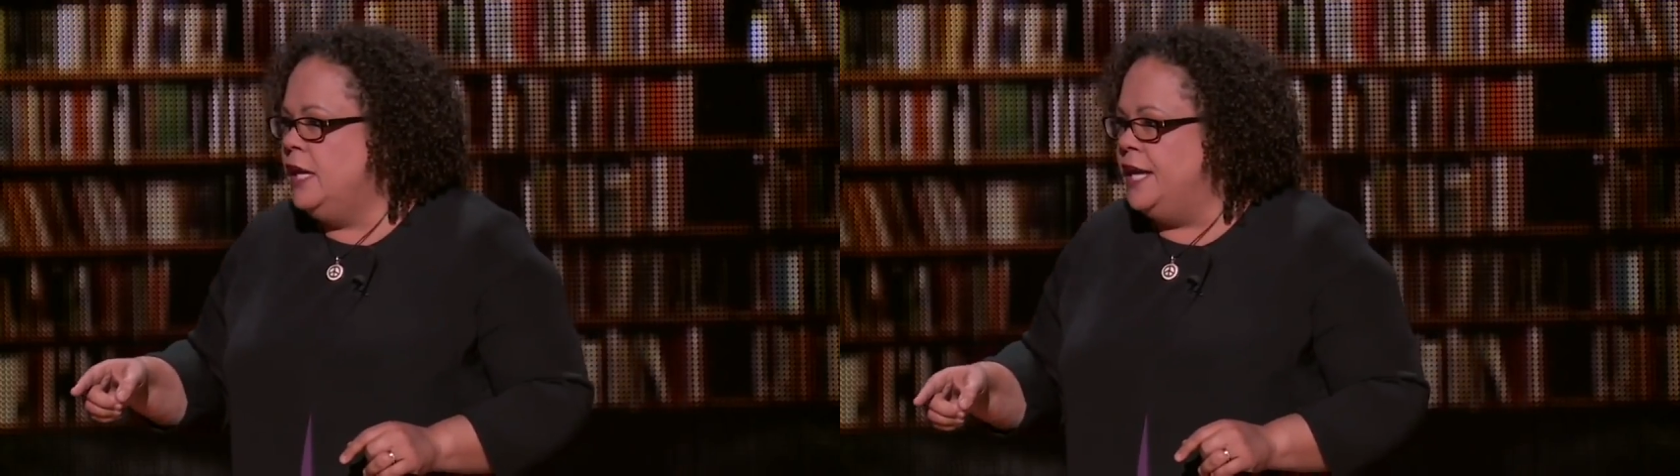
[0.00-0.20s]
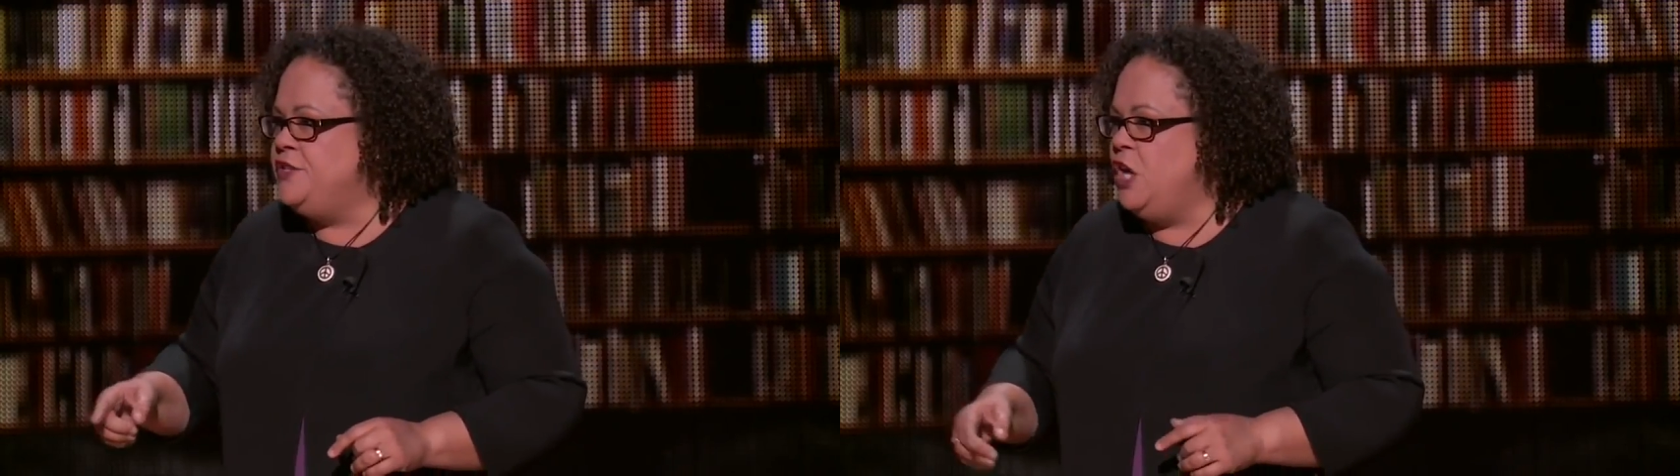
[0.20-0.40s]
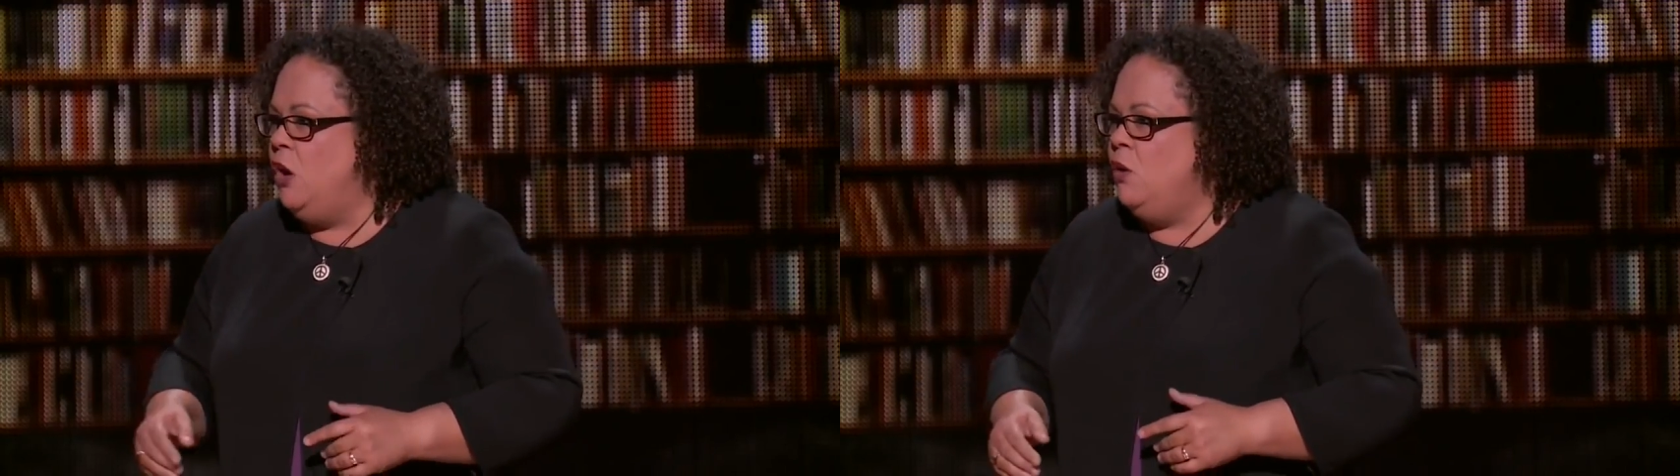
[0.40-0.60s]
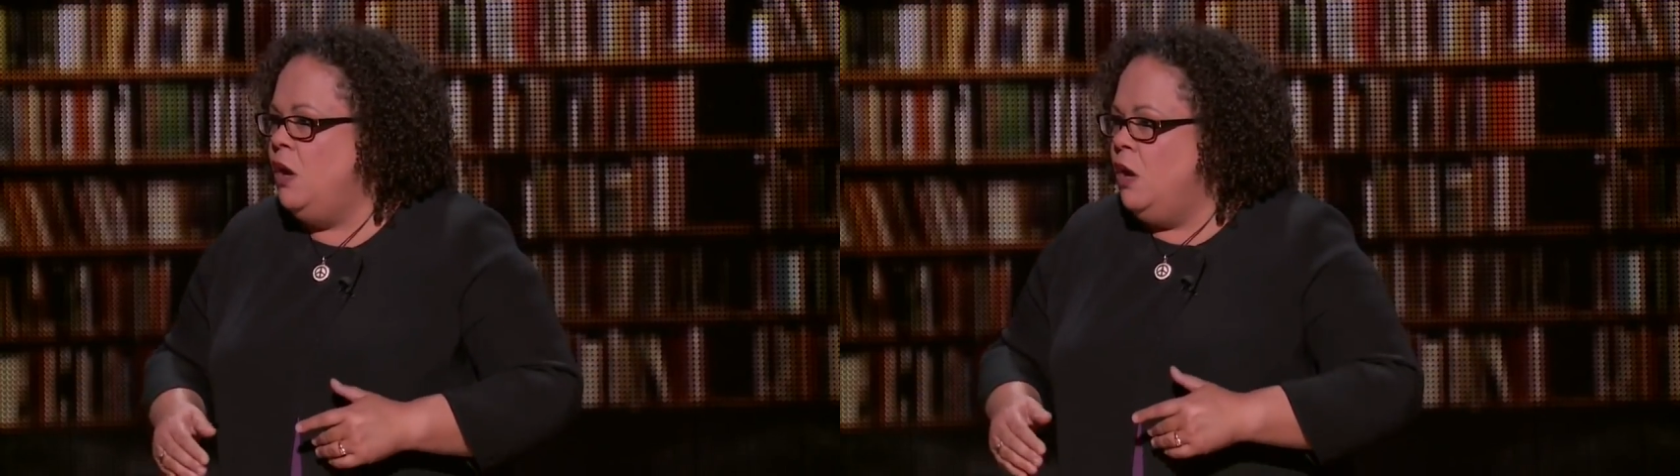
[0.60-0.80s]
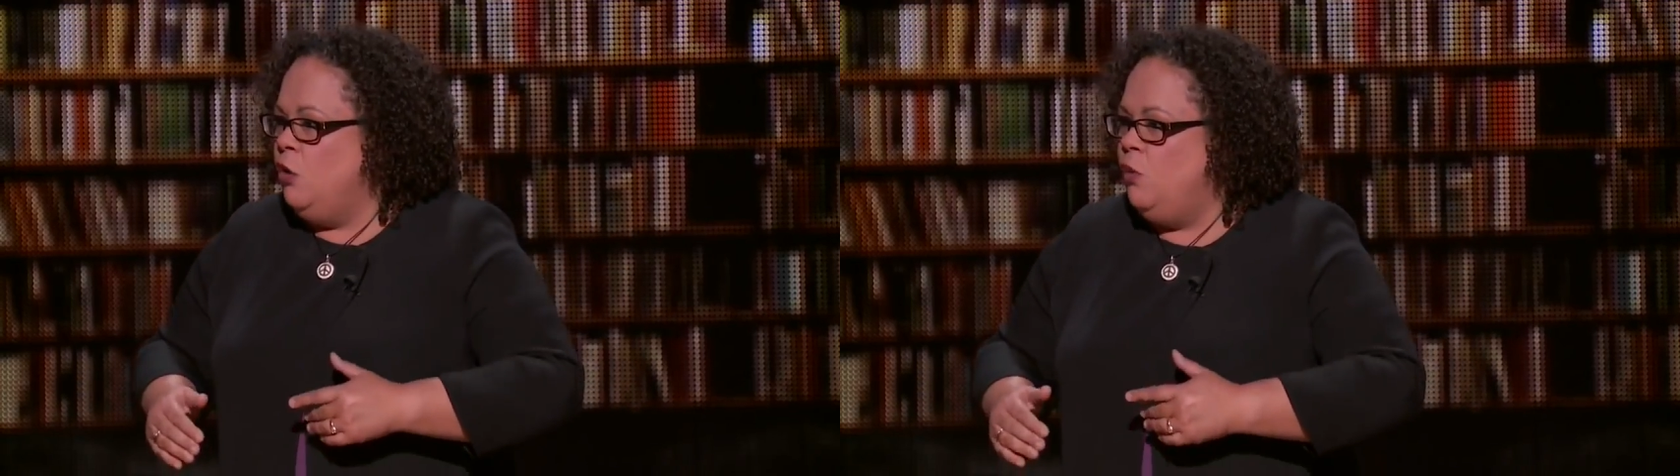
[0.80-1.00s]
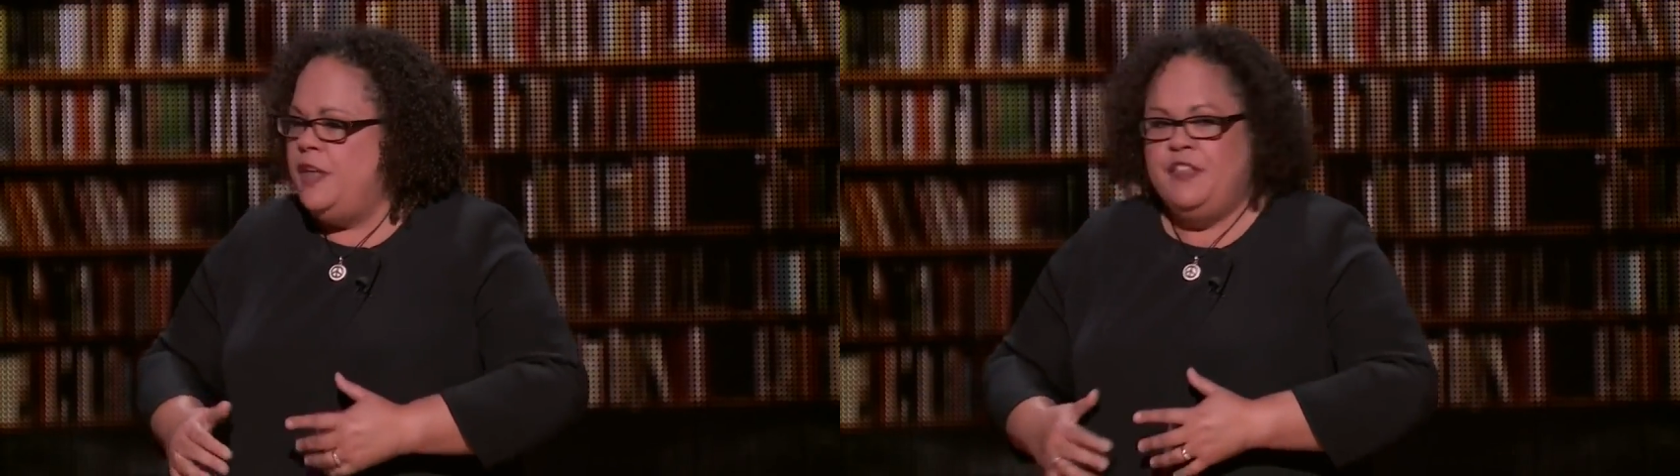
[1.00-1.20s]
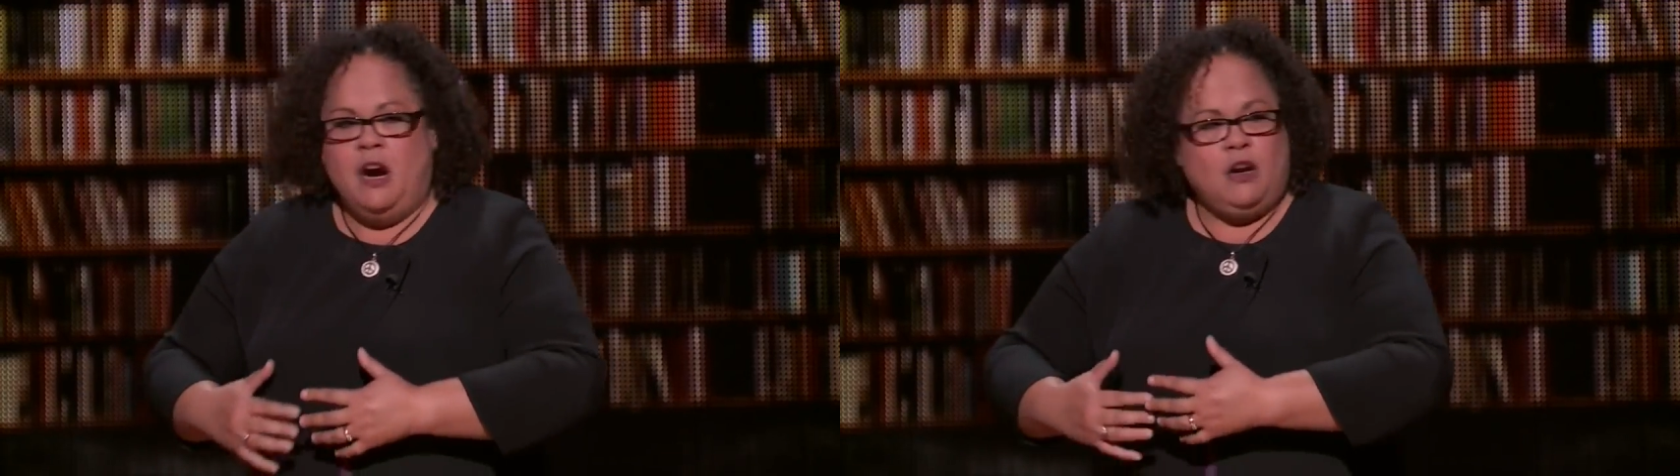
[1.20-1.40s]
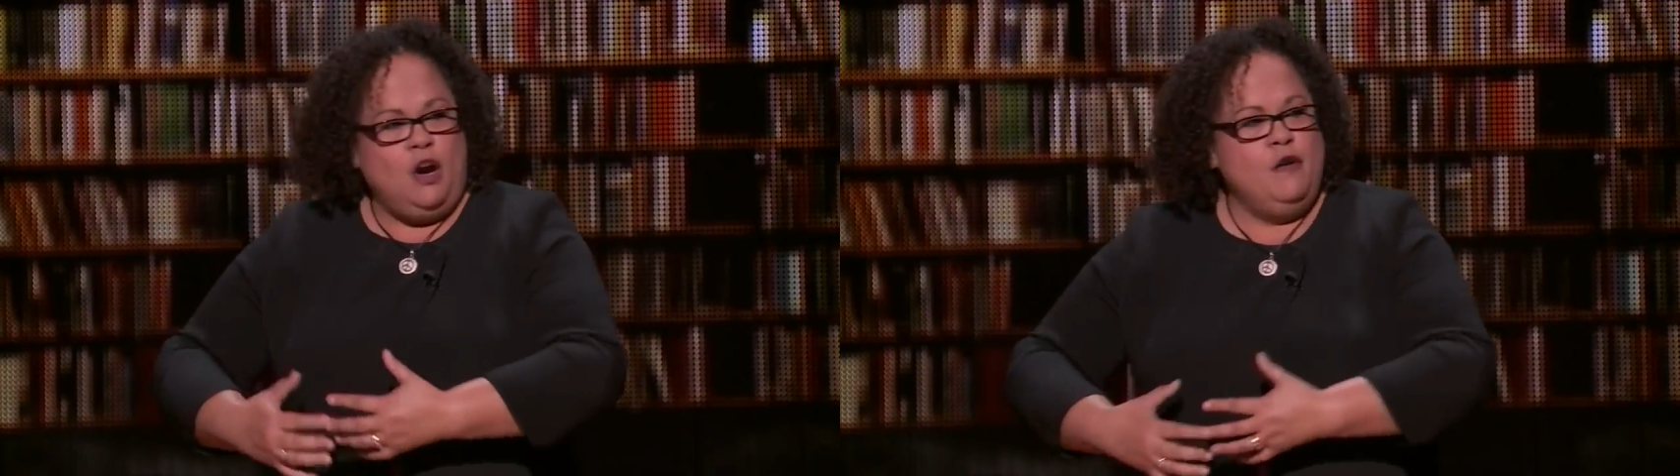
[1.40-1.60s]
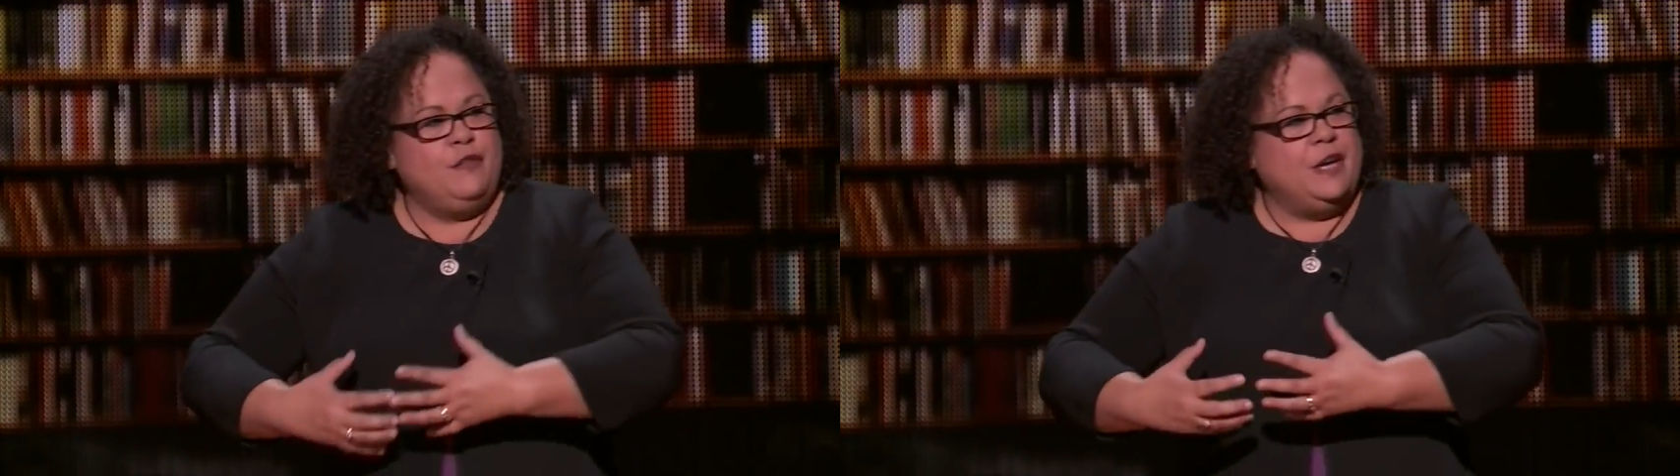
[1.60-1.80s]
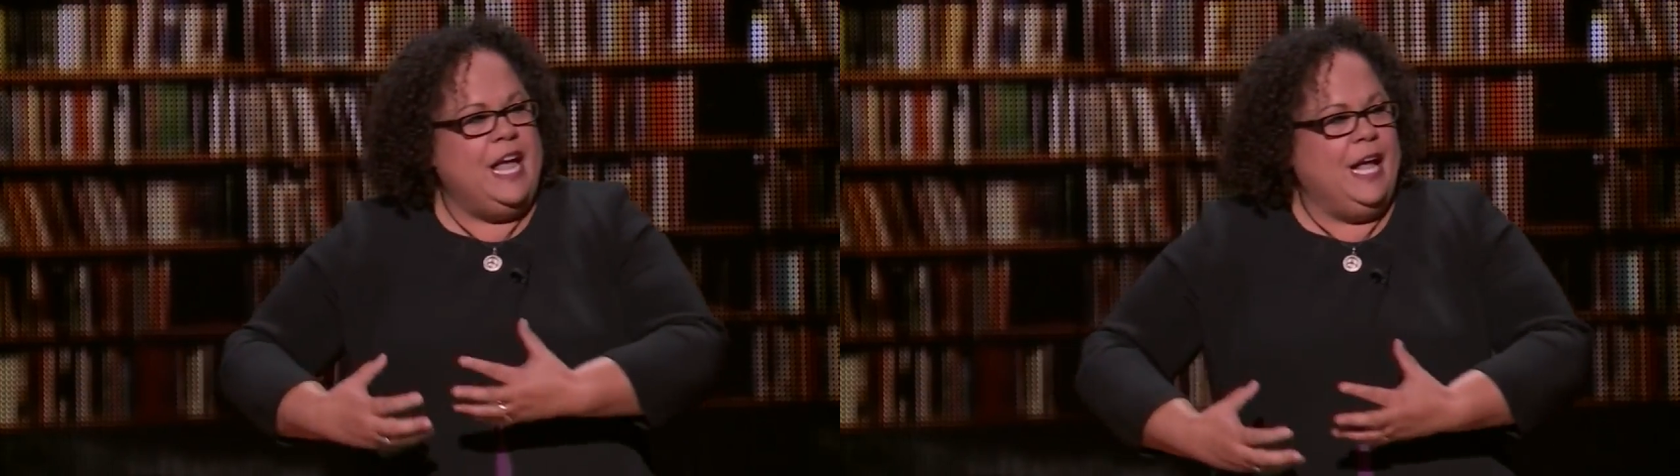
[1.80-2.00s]
And so with our
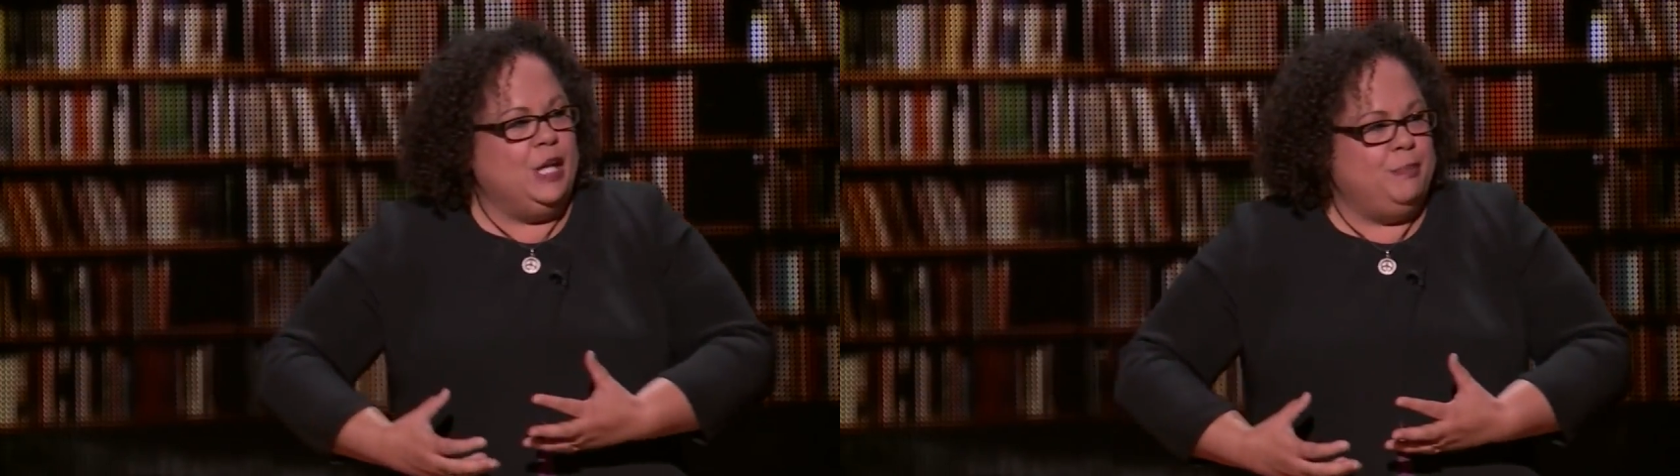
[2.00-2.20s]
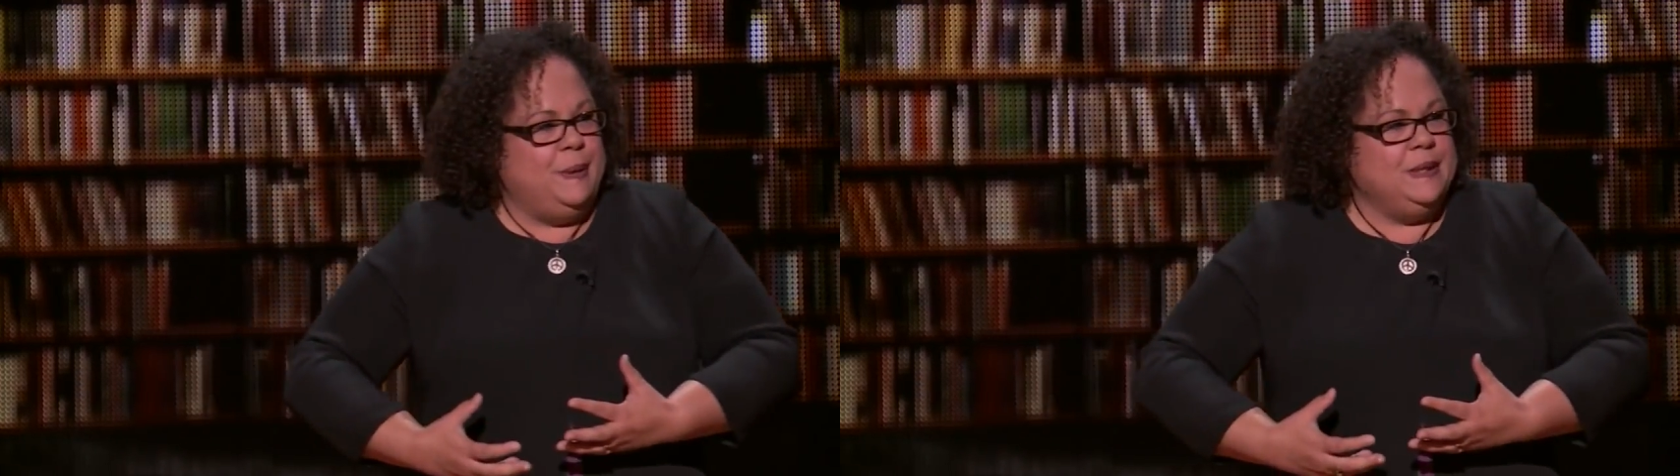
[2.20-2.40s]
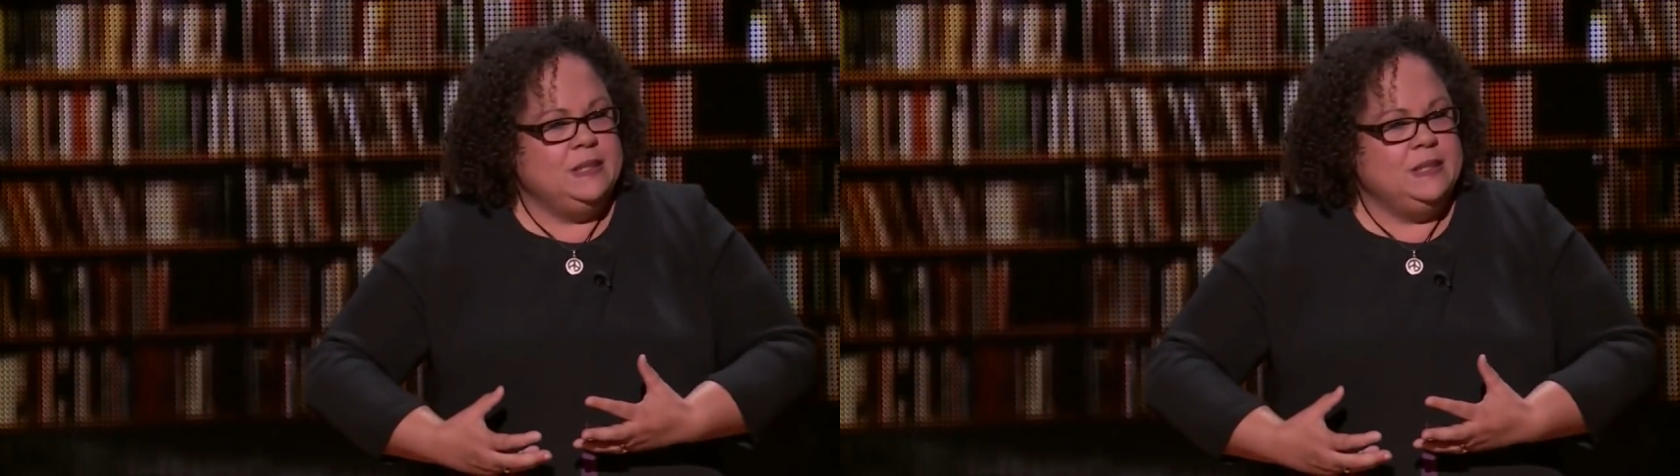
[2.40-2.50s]
overhelp,